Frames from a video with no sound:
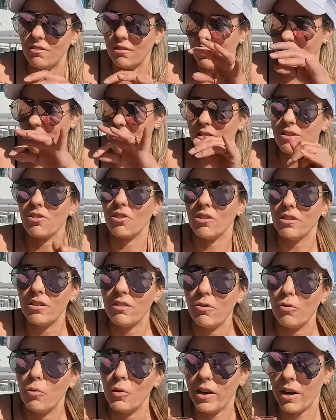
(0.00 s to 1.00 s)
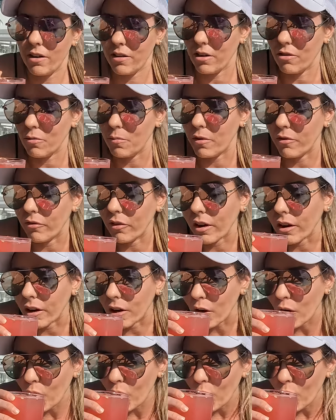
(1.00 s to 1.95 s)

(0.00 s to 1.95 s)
And like salt. Oh yeah, that would be fire.